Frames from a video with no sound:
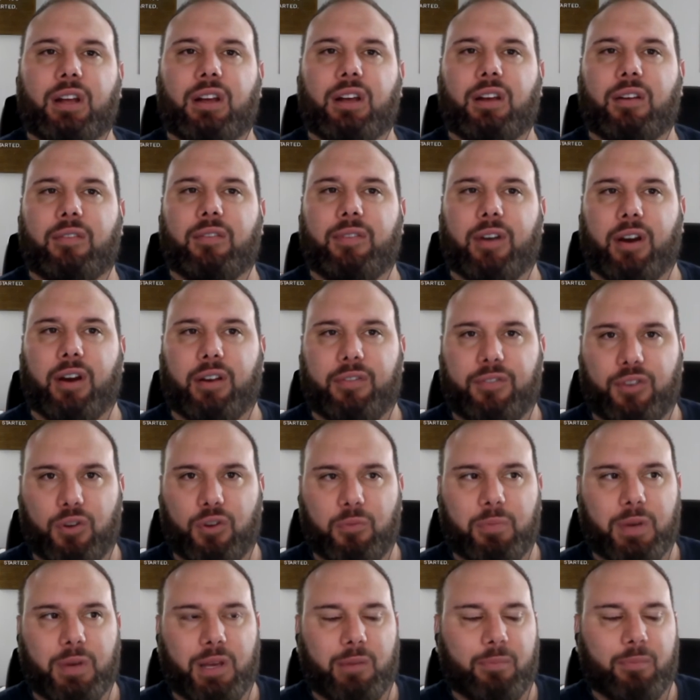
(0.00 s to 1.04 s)
very few
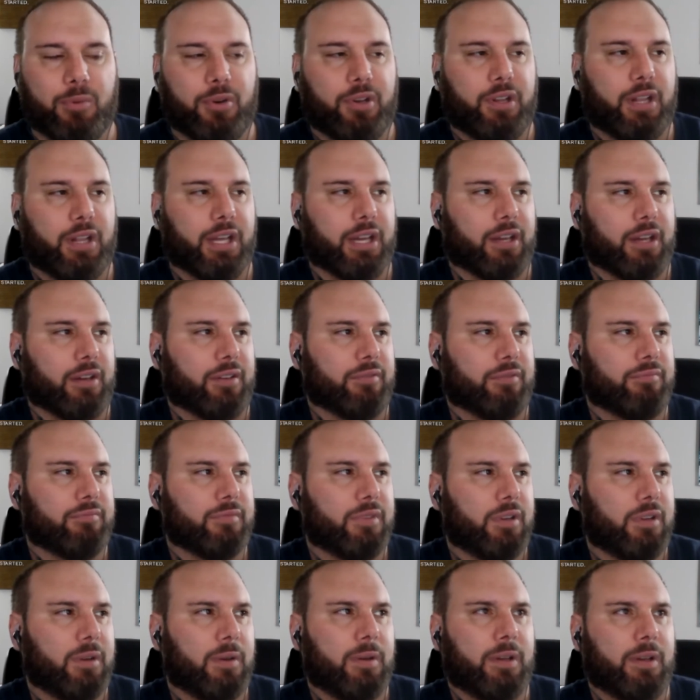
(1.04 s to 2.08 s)
people like
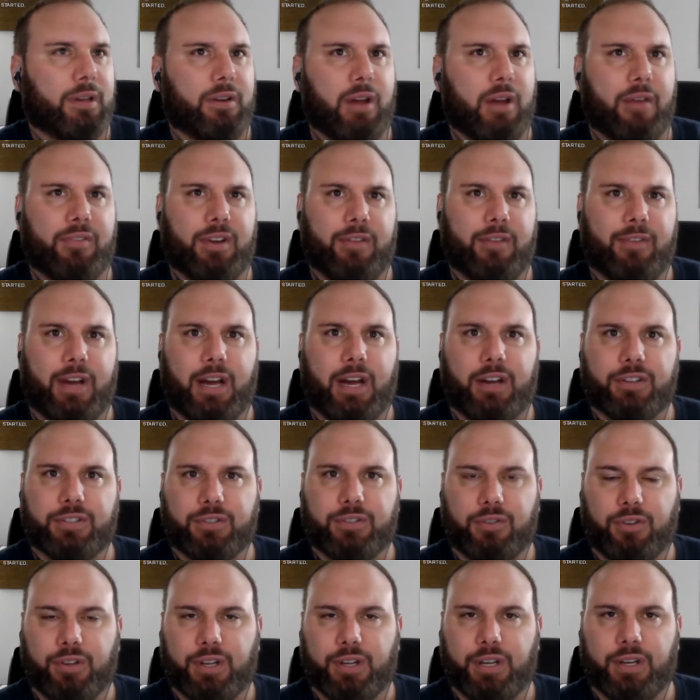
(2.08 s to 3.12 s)
you have to have a
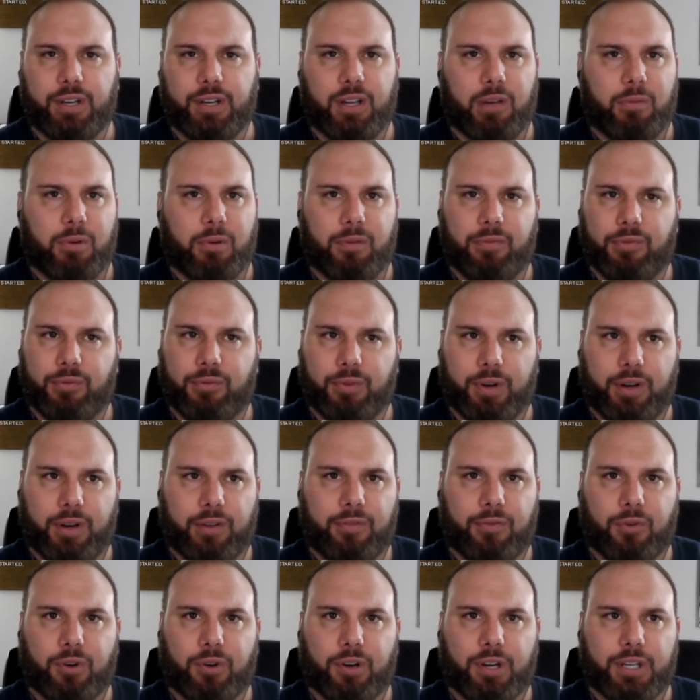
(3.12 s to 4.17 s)
household income of three to
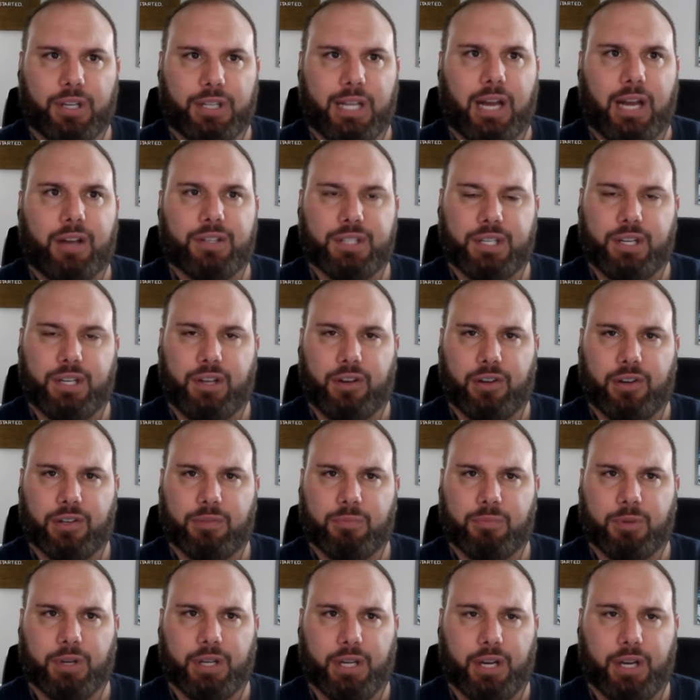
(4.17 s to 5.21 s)
four hundred thousand dollars
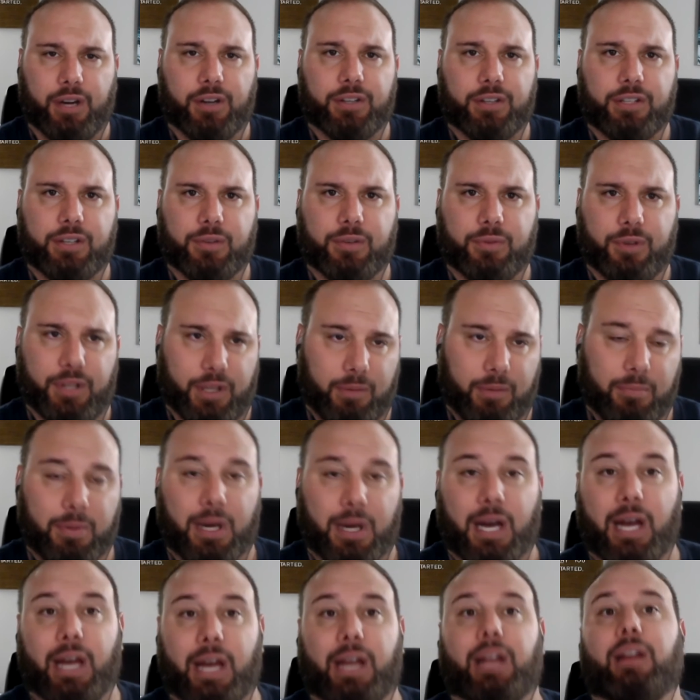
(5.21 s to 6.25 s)
per year to really
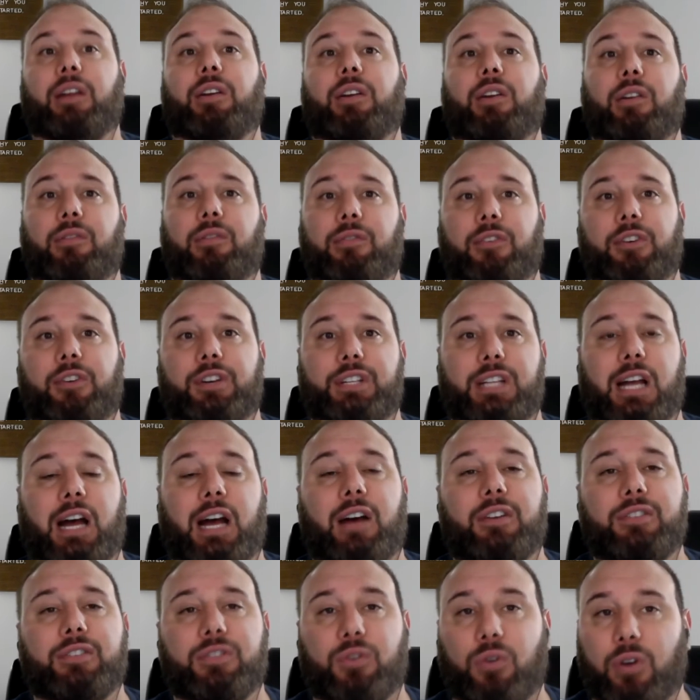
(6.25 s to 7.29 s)
buy your first
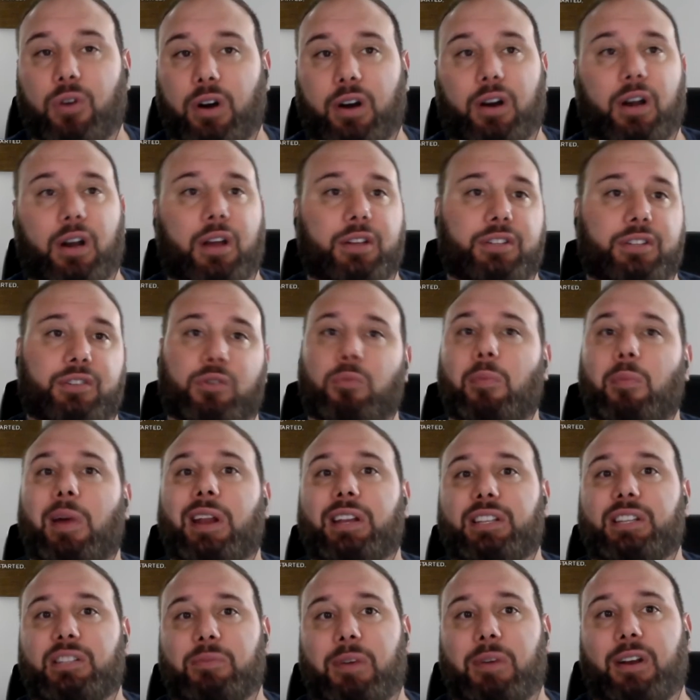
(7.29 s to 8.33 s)
house or a
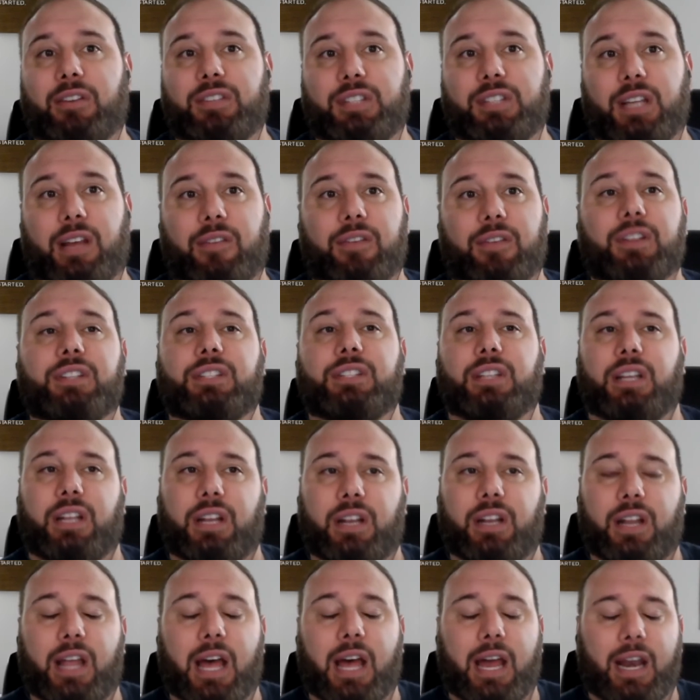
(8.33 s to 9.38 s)
tremendous amount of savings
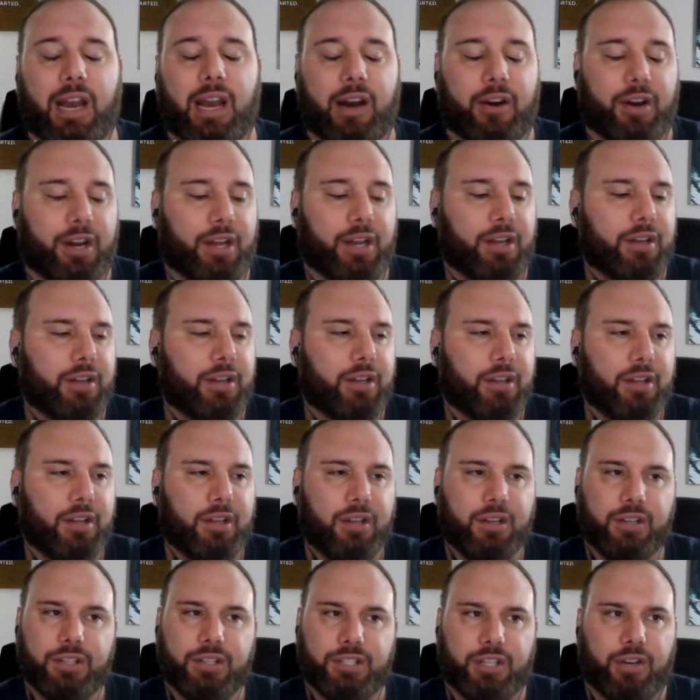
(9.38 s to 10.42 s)
in that area.
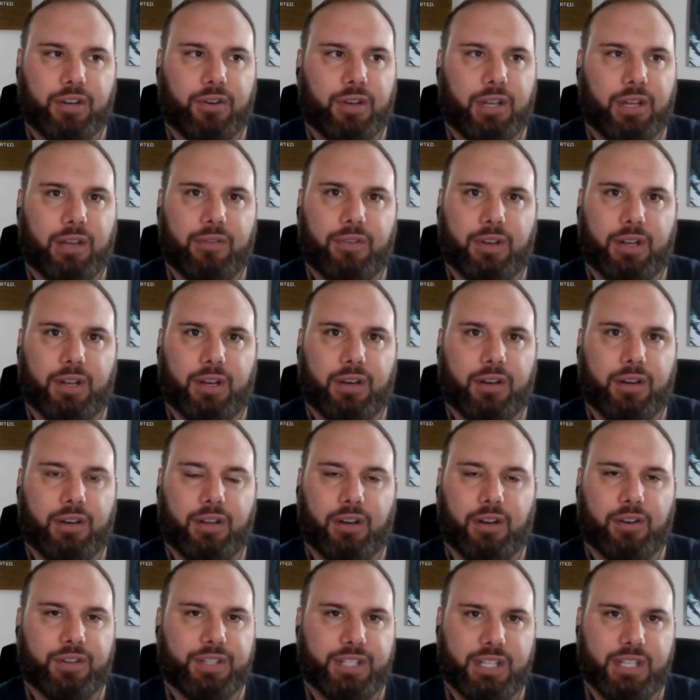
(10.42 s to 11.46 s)
Mm-hmm. So even
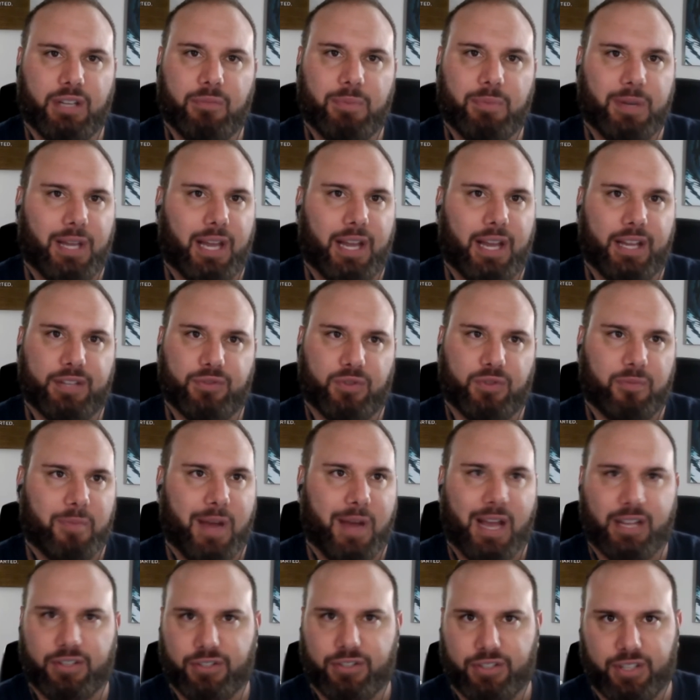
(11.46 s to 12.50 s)
you know CPAs with
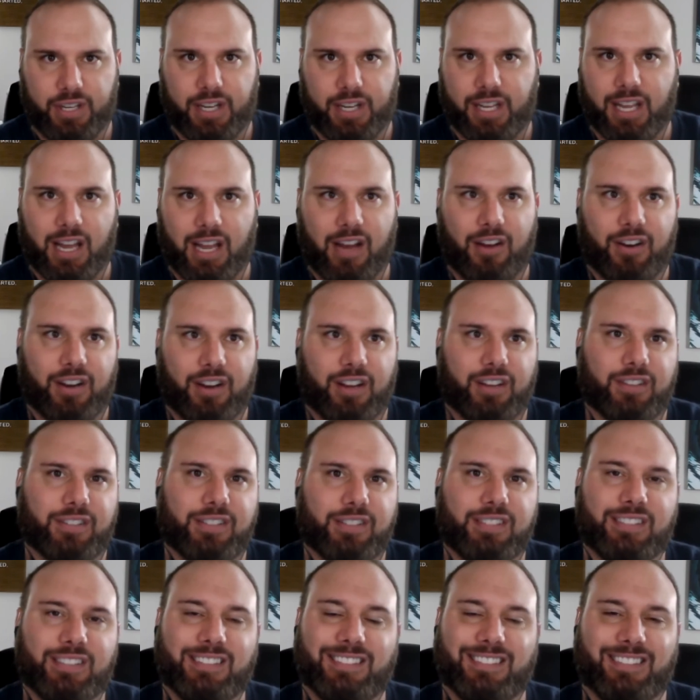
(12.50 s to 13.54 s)
masters in
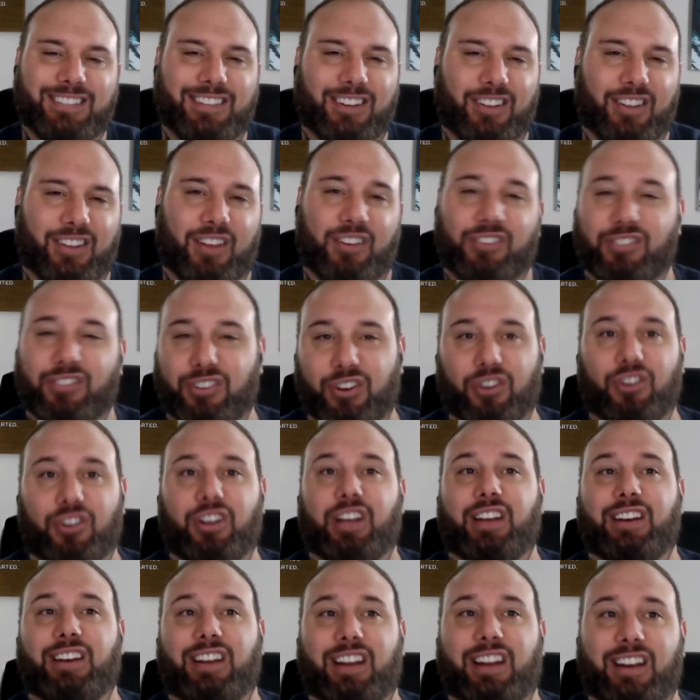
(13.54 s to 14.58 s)
accounting, you know that was the girl
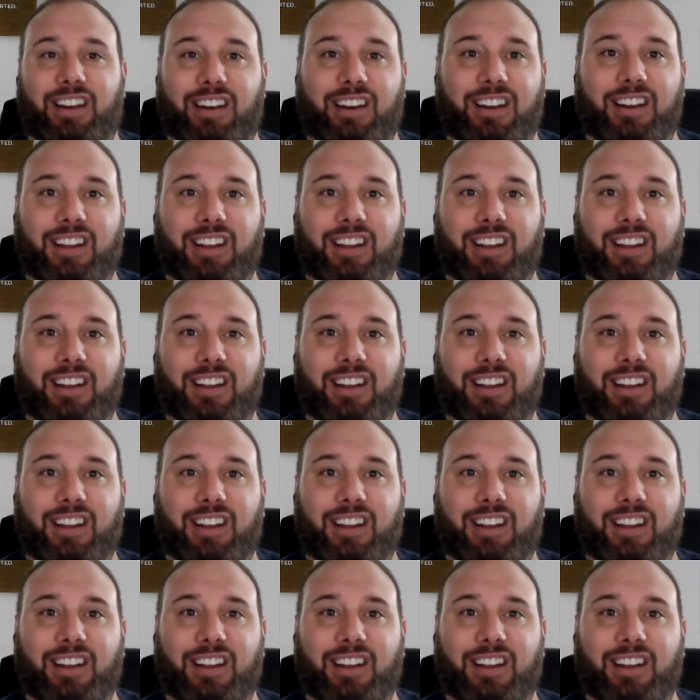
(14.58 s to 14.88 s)
I dated